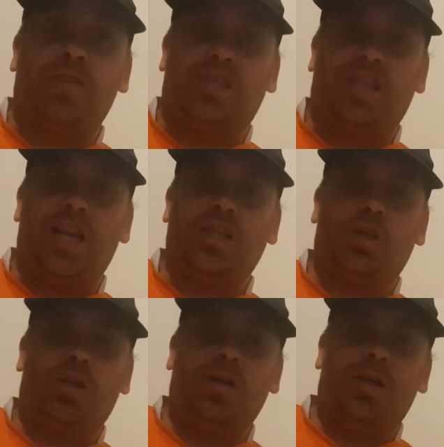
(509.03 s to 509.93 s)
still is or
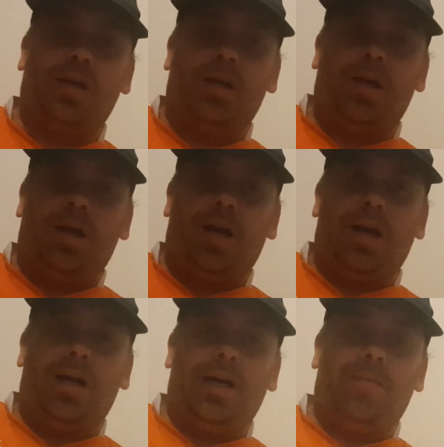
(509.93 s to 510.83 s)
not.
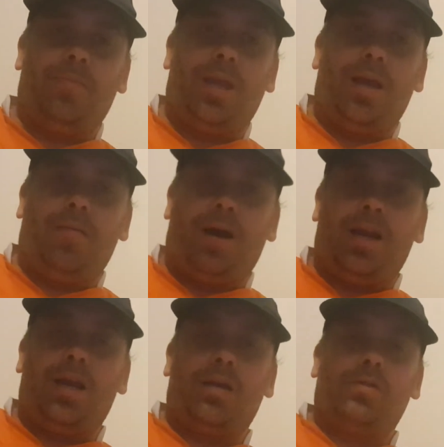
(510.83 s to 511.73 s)
But I
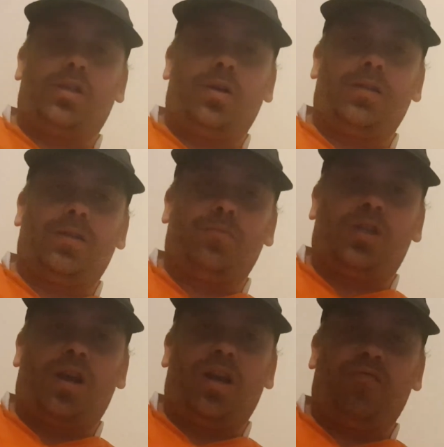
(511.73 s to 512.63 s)
know he was doing some
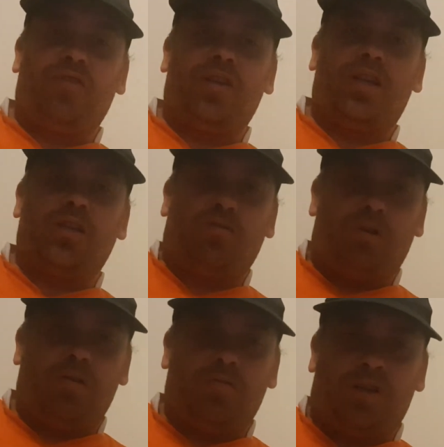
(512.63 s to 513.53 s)
cycling videos
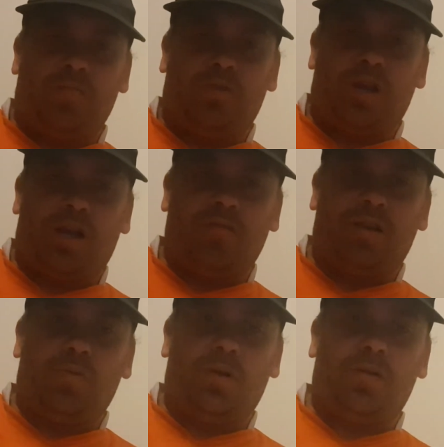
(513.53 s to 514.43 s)
of him cycling
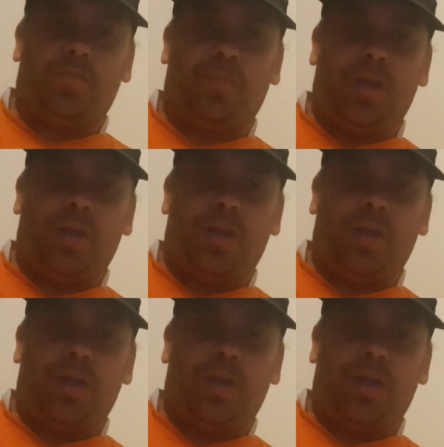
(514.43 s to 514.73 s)
around the world.